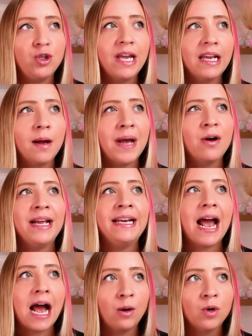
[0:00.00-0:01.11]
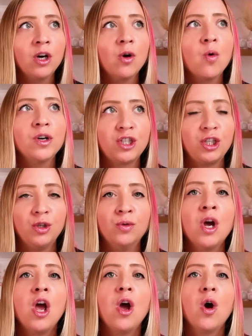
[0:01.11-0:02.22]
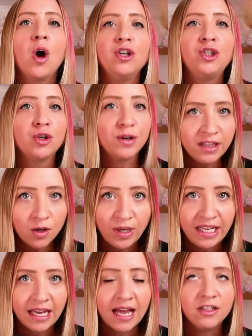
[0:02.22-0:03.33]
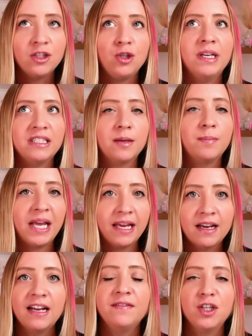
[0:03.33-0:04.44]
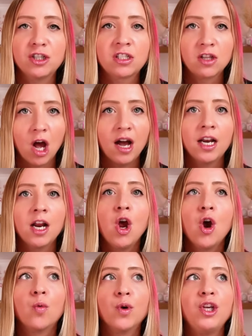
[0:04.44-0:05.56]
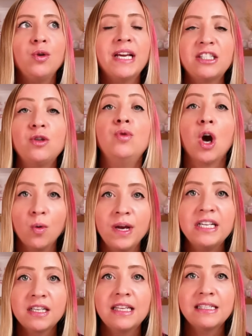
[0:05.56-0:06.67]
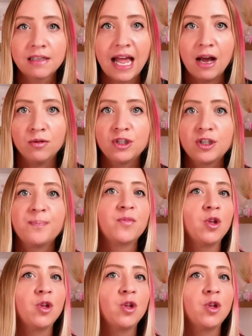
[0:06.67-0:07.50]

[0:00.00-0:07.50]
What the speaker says: You get about an hour or two during the weekend. You get to pick kind of your slot where you get to go into this lounge.